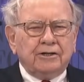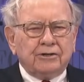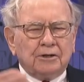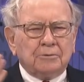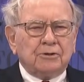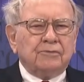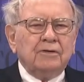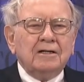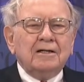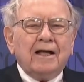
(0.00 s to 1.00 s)
in terms of
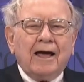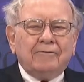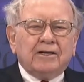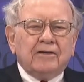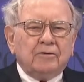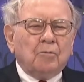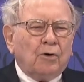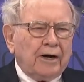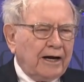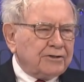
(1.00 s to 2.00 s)
having even
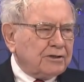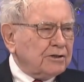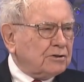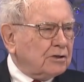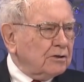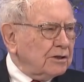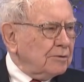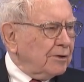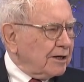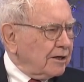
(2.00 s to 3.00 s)
more assets than the
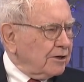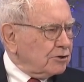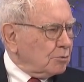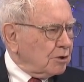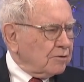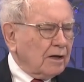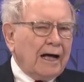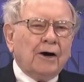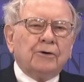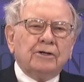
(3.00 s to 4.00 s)
regulators would have
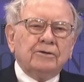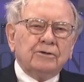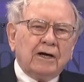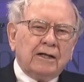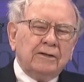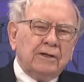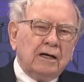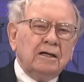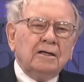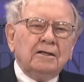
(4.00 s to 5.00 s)
allowed, and you had the
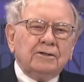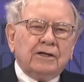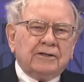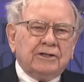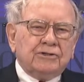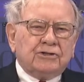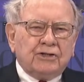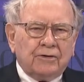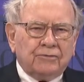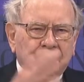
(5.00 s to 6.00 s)
You had these
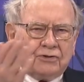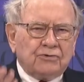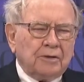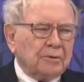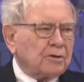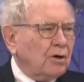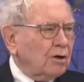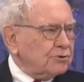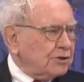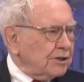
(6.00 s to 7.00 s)
sieves, as they were
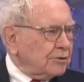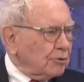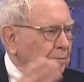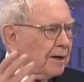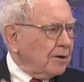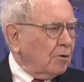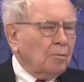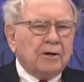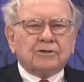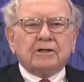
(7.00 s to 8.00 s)
called. Citigroup had a whole
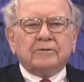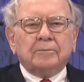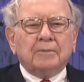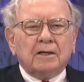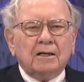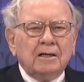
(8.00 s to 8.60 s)
bunch of them. Uh,